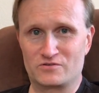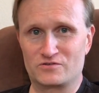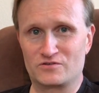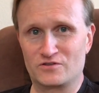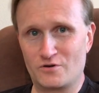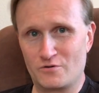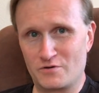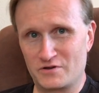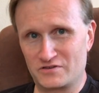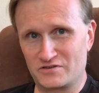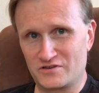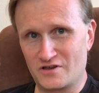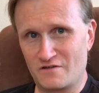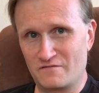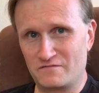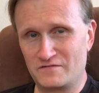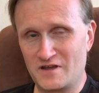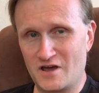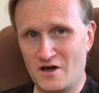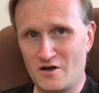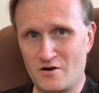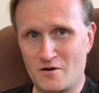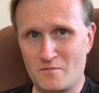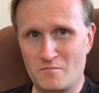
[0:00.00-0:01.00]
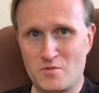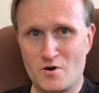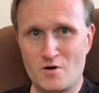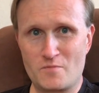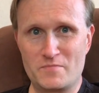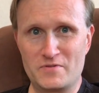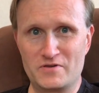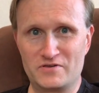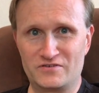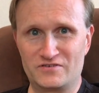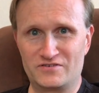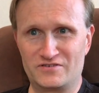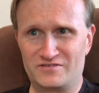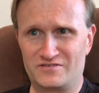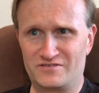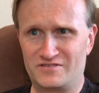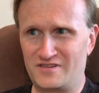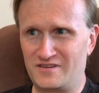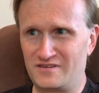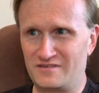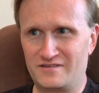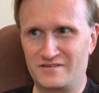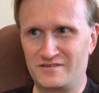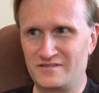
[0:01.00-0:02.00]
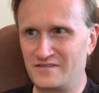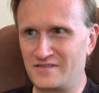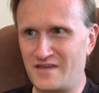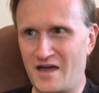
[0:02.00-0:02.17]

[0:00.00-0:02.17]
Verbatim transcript: slow itself down on purpose that